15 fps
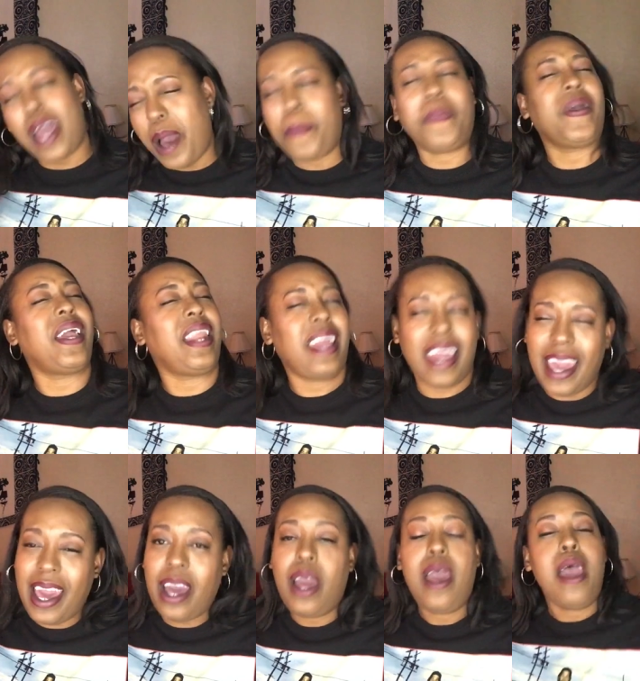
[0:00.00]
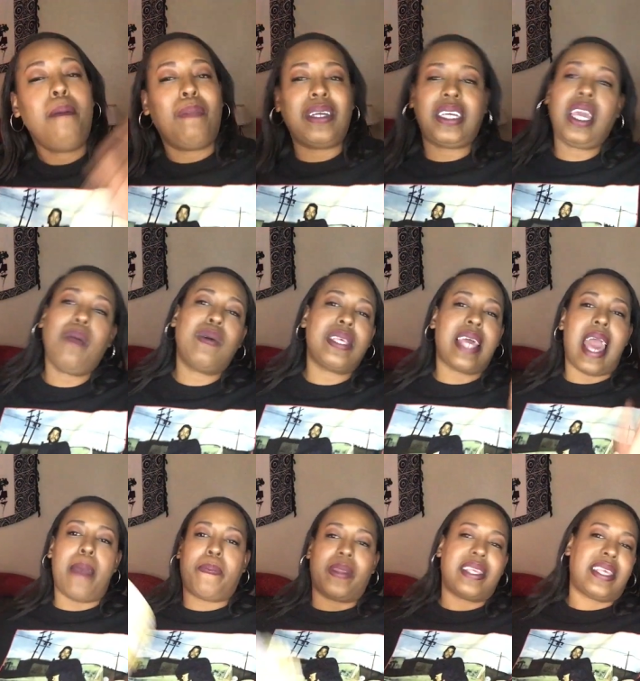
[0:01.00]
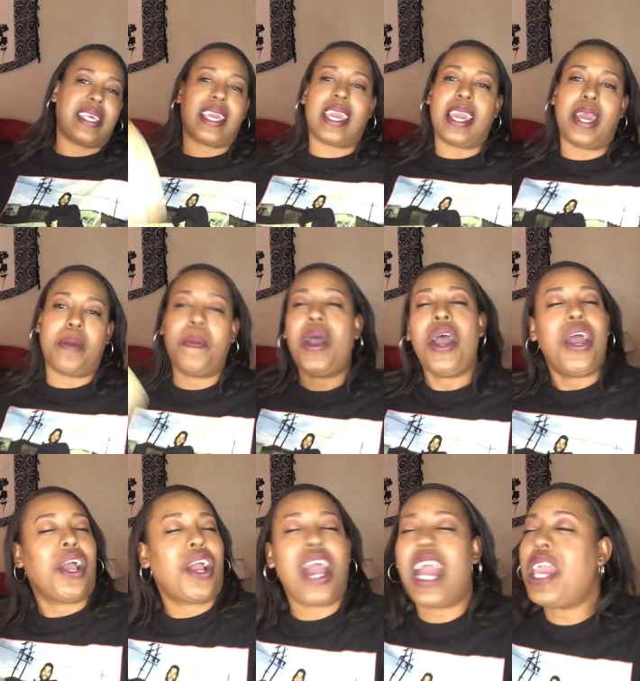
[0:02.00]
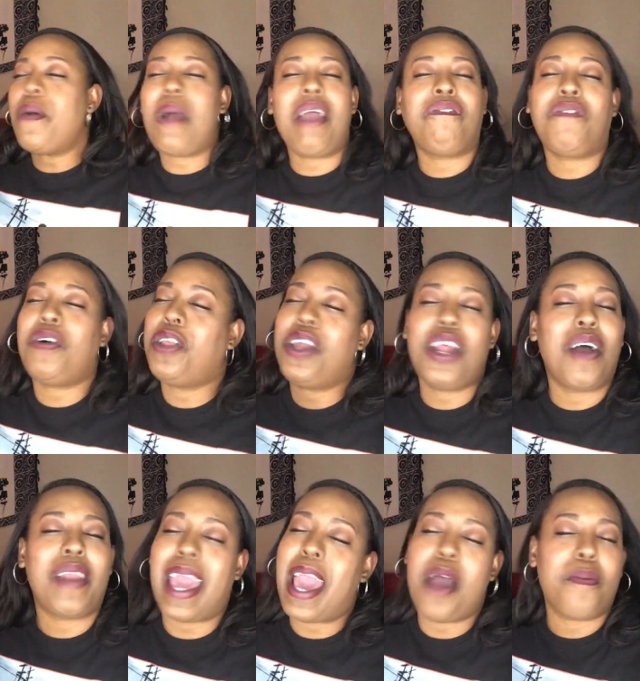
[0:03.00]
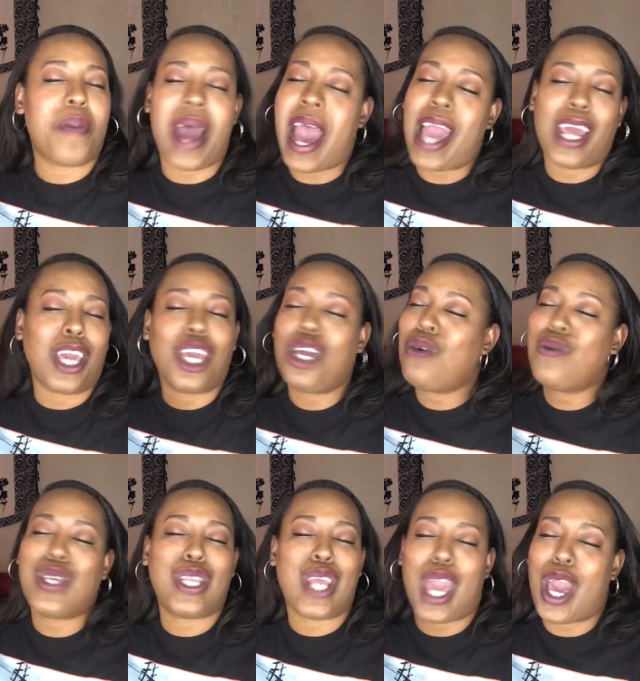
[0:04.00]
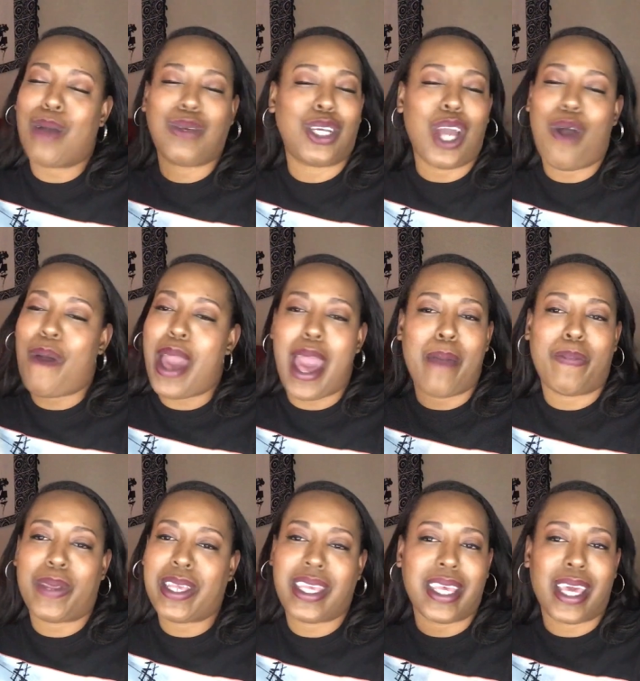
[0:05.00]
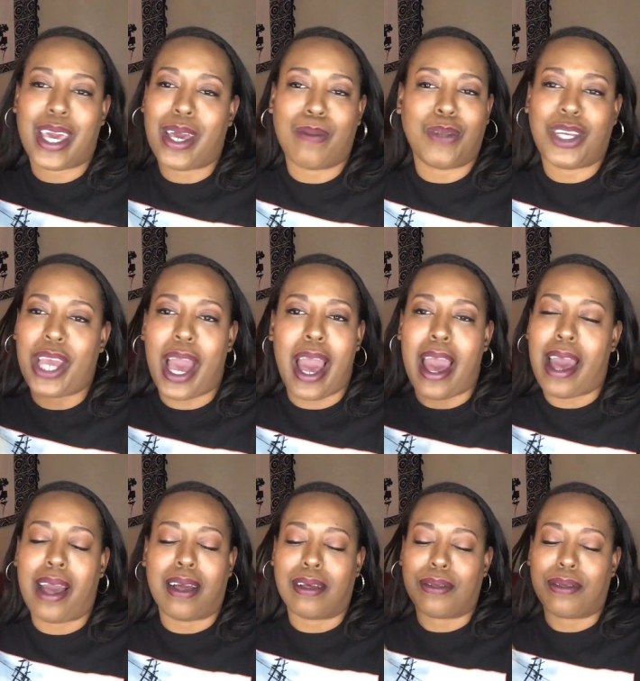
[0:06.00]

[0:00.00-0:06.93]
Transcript: up in here. But she was happy to see him. Girl, you ain't fooling no damn body. You was damn sure happy to see him, child.